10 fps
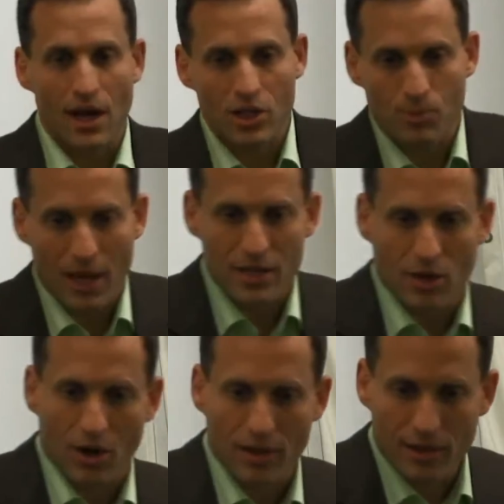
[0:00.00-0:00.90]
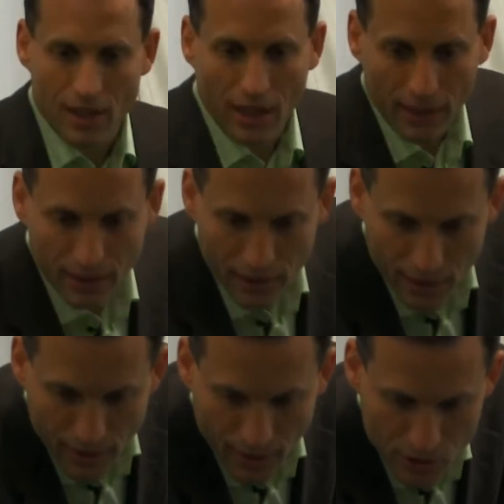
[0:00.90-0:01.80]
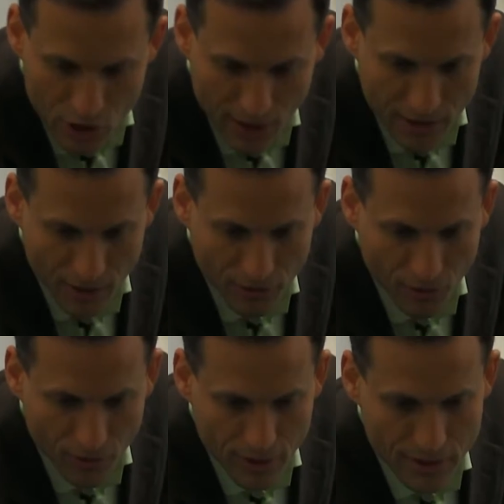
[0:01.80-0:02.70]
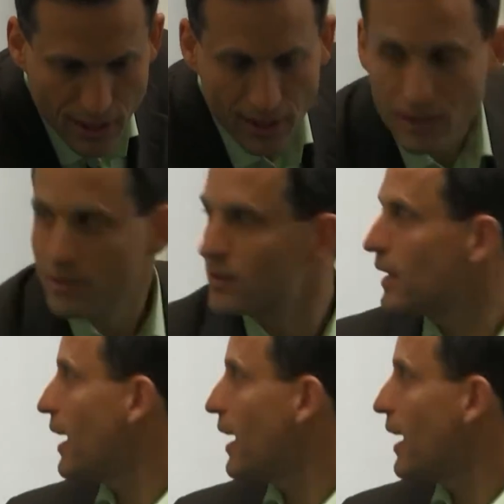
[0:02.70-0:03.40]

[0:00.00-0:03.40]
to touch base on the agenda for the day. You